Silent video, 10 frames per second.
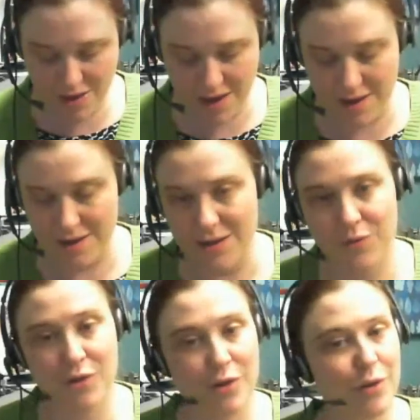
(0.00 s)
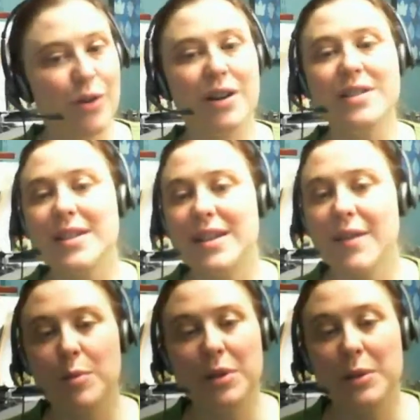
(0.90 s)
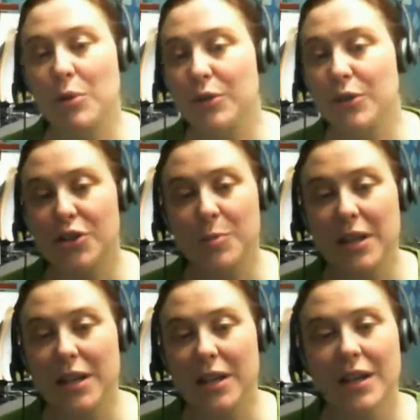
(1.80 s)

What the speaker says: and, of course, inevitably roller derby.